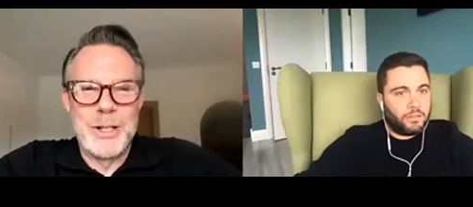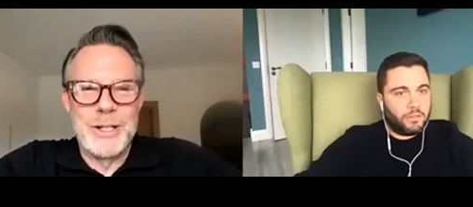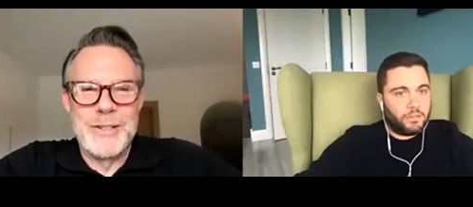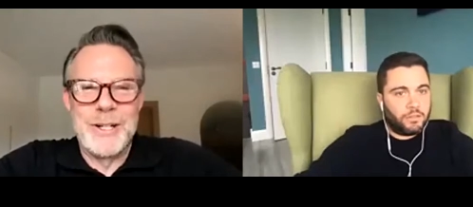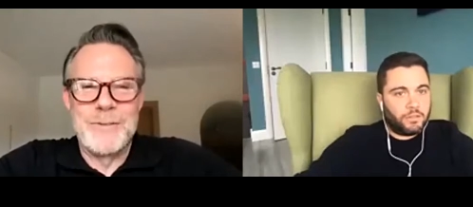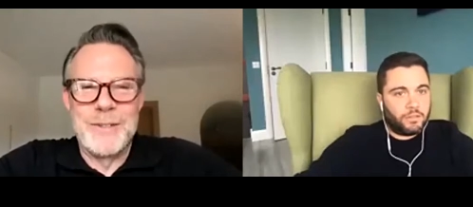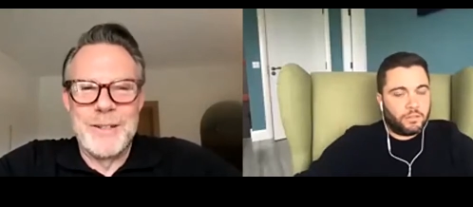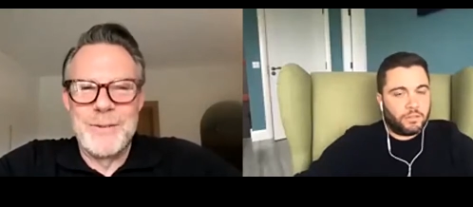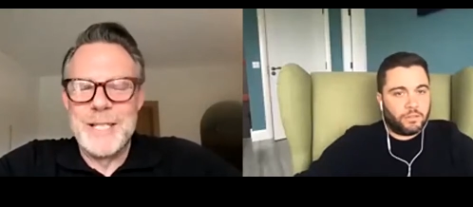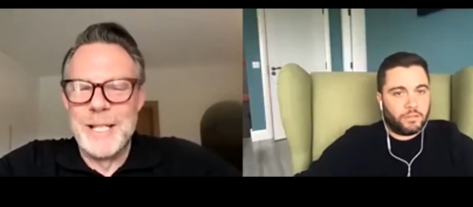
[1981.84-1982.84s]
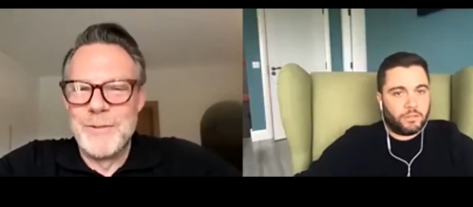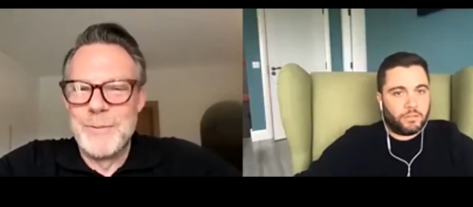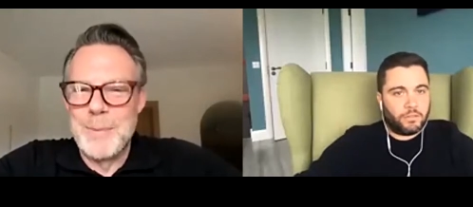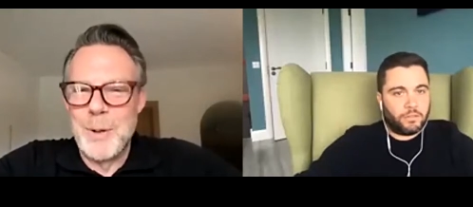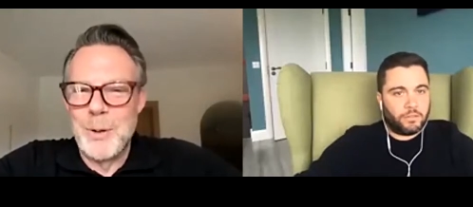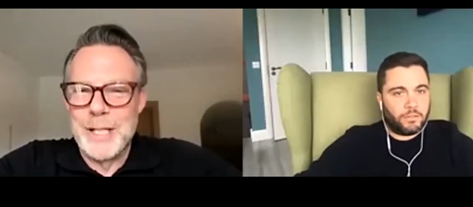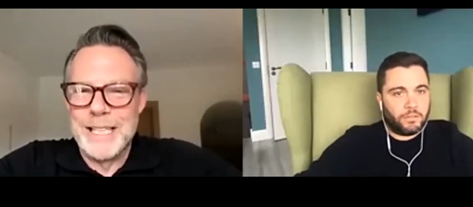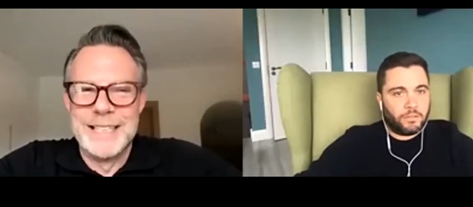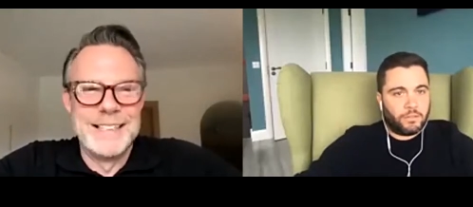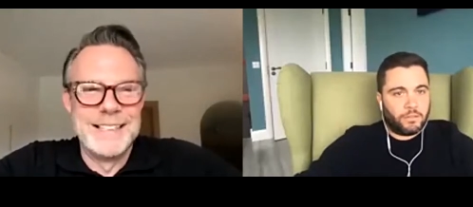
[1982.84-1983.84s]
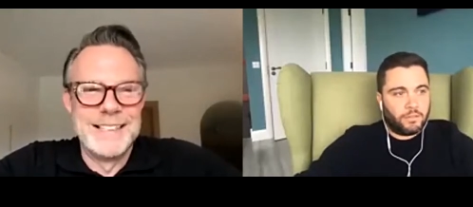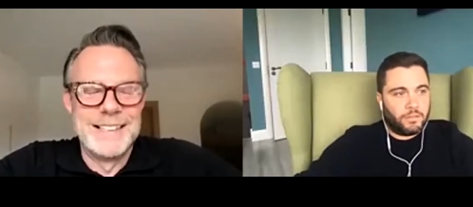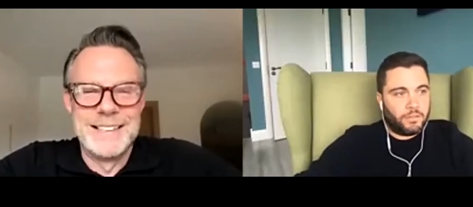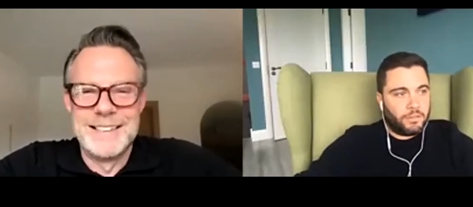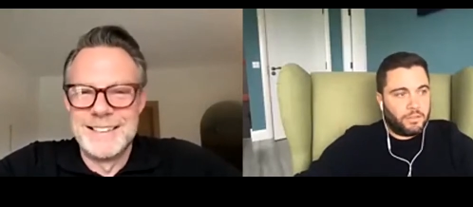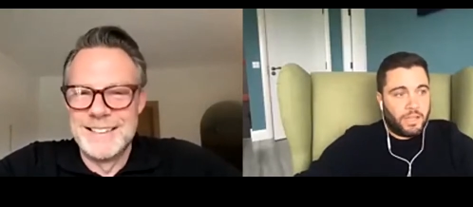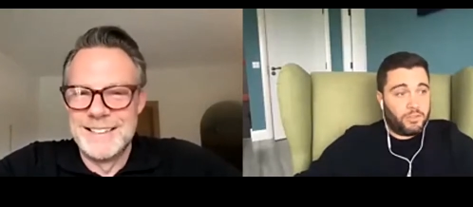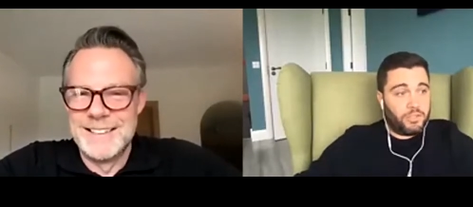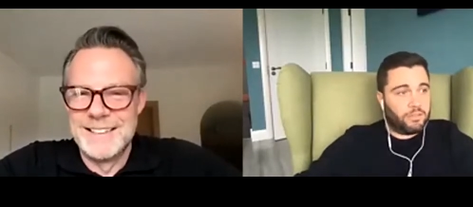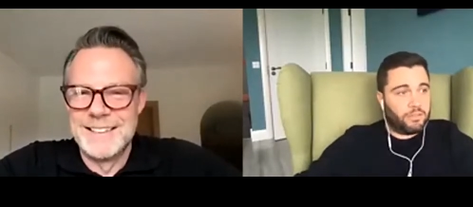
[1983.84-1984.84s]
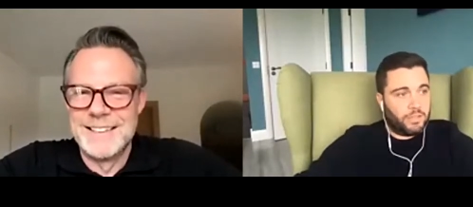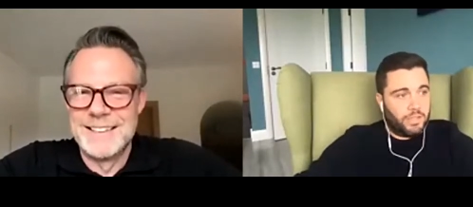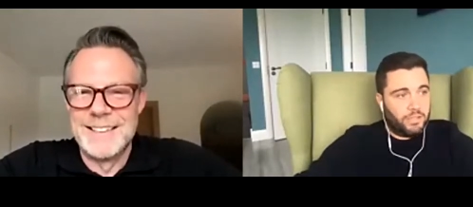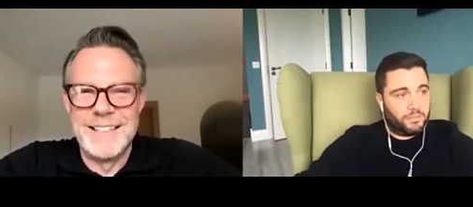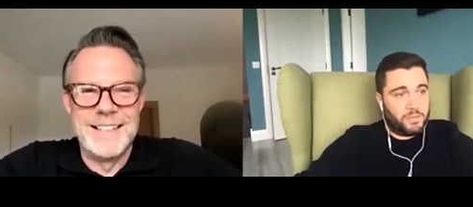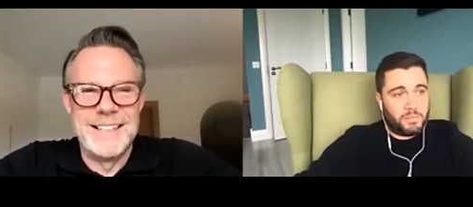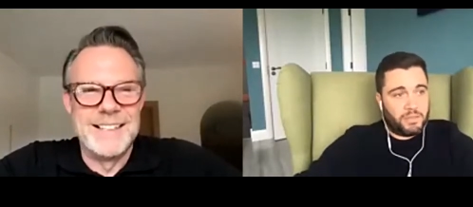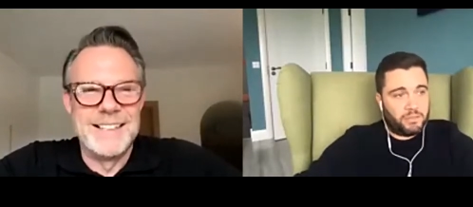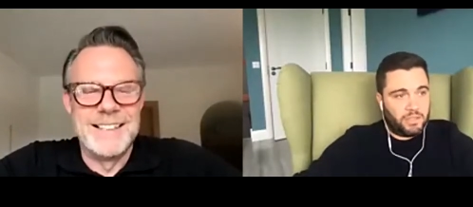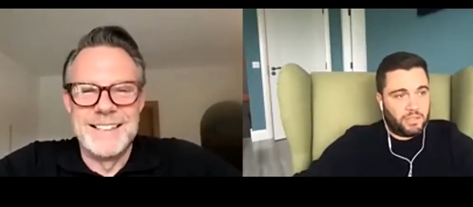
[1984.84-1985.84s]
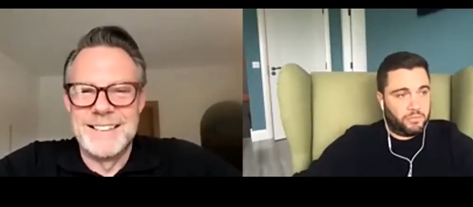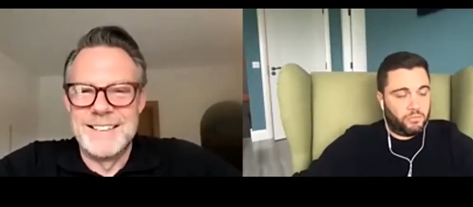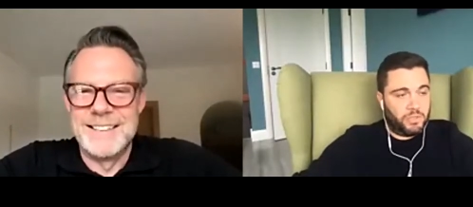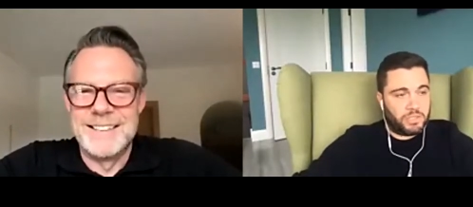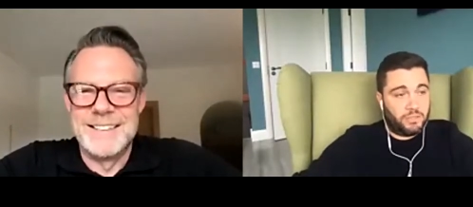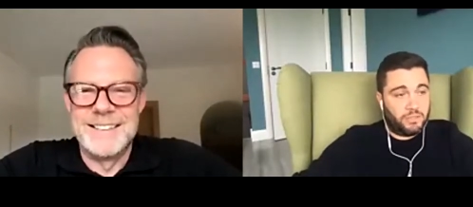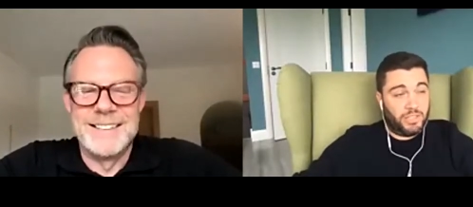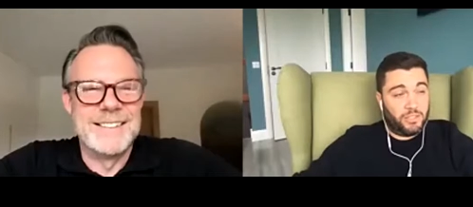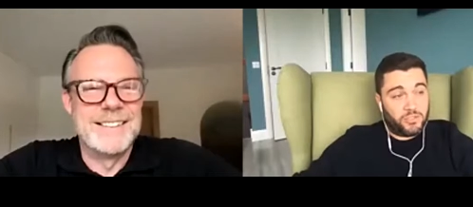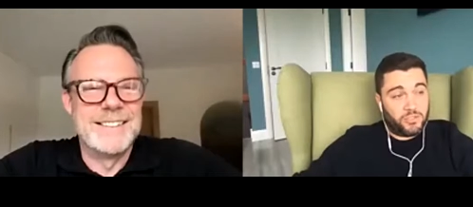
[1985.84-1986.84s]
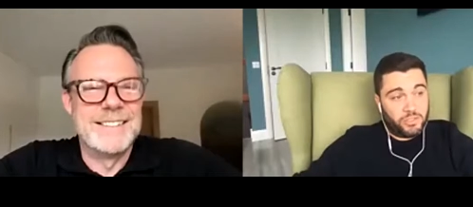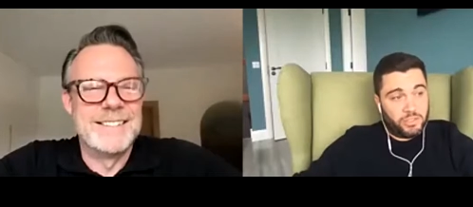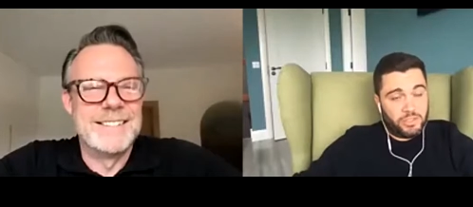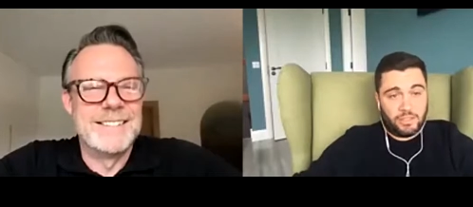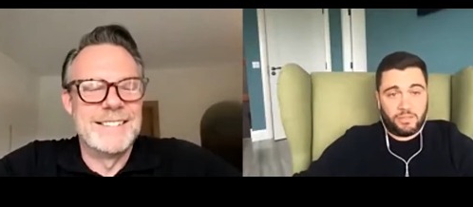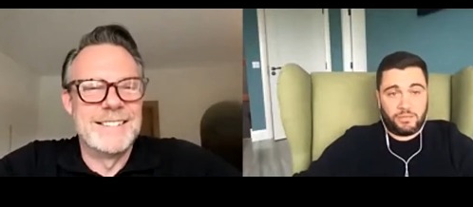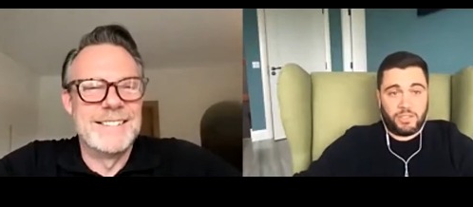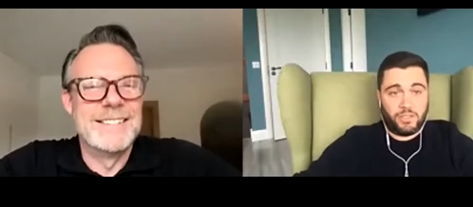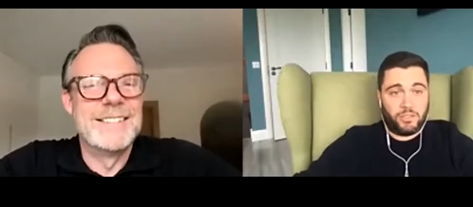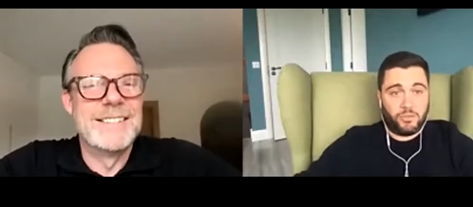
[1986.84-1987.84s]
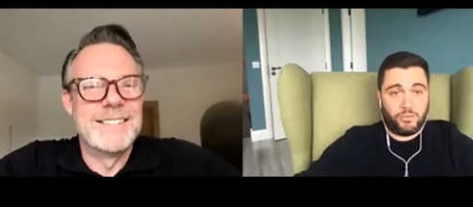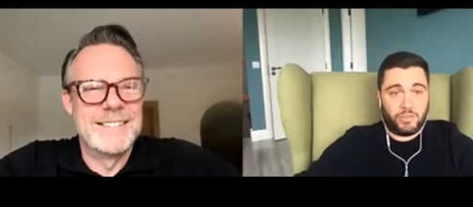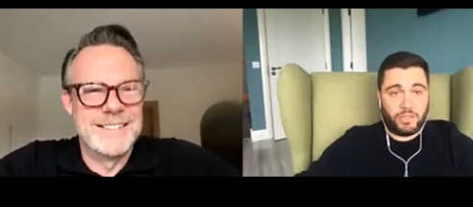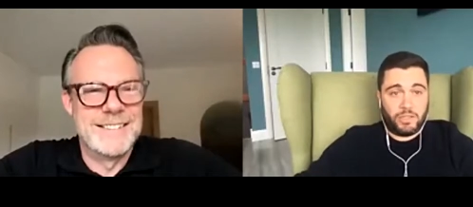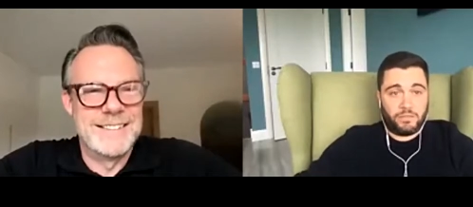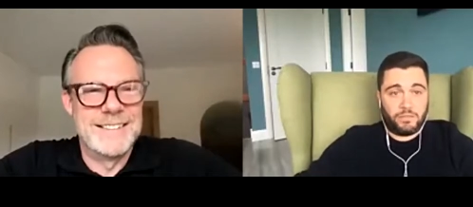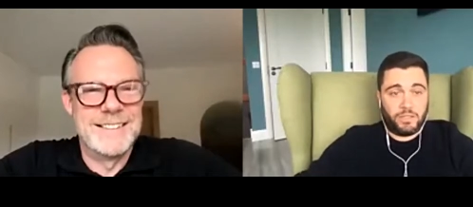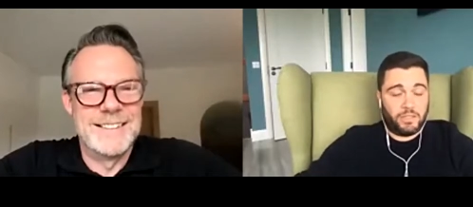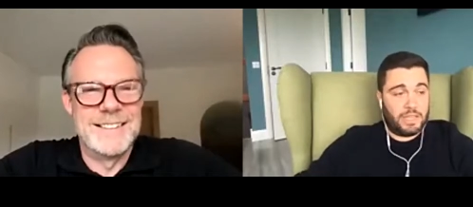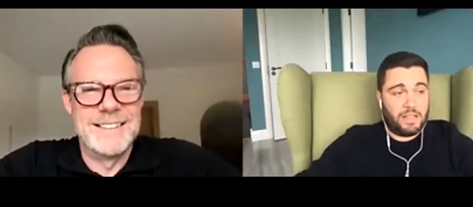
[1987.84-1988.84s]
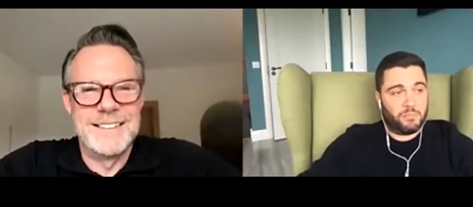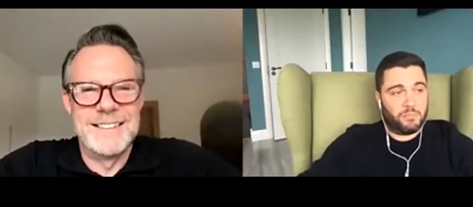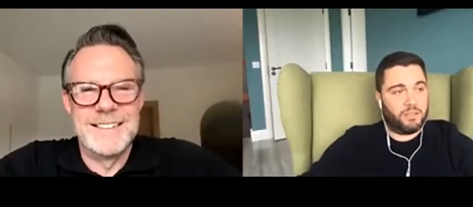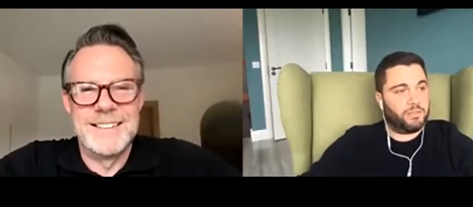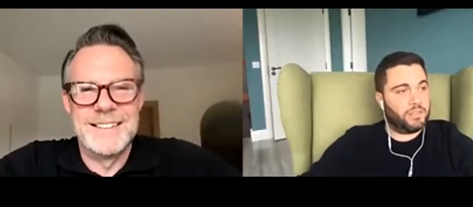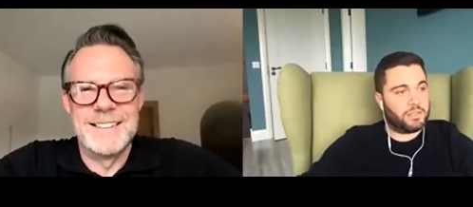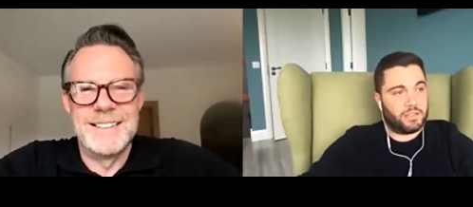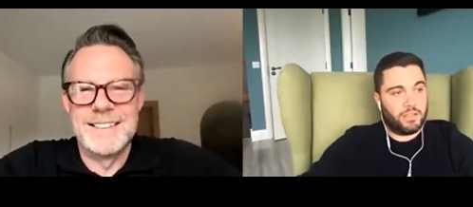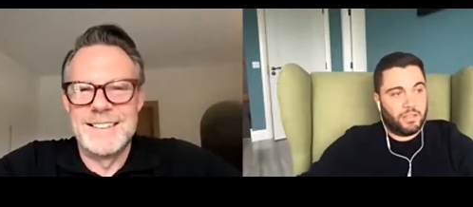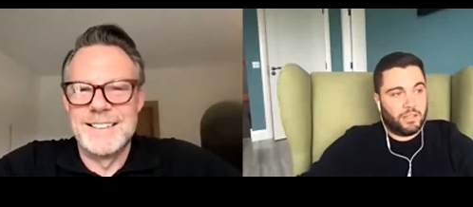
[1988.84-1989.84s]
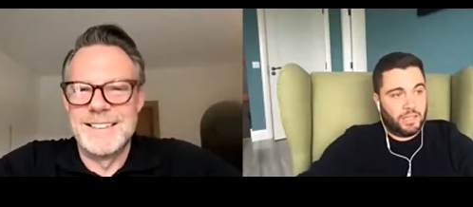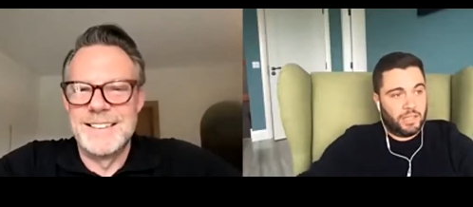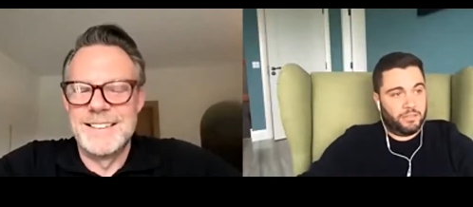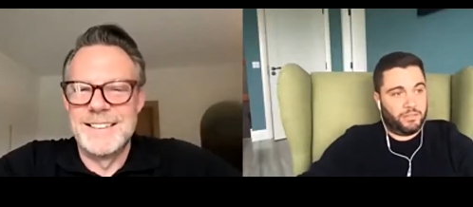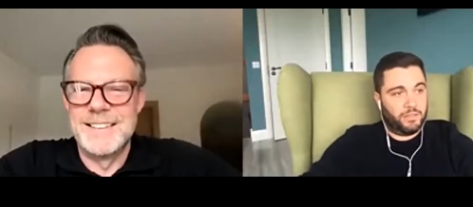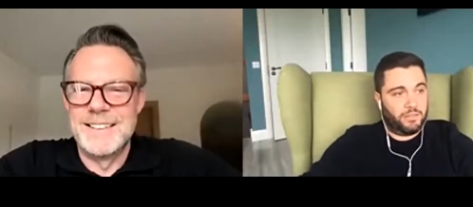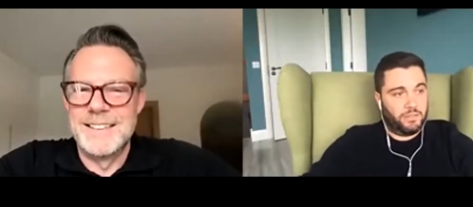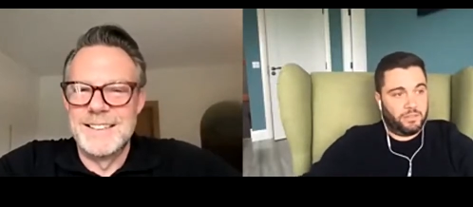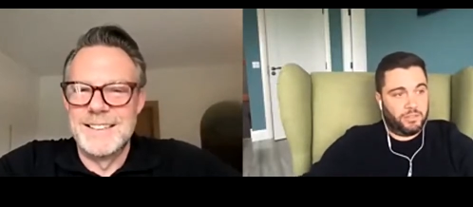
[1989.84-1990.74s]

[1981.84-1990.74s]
Speaker 1: and surfer. What do you love about boarding? Everything.
Speaker 2: I love the mountain. I love the risk. I love the uncertainty. I love the unknown. I love the health benefits. I love the, the, the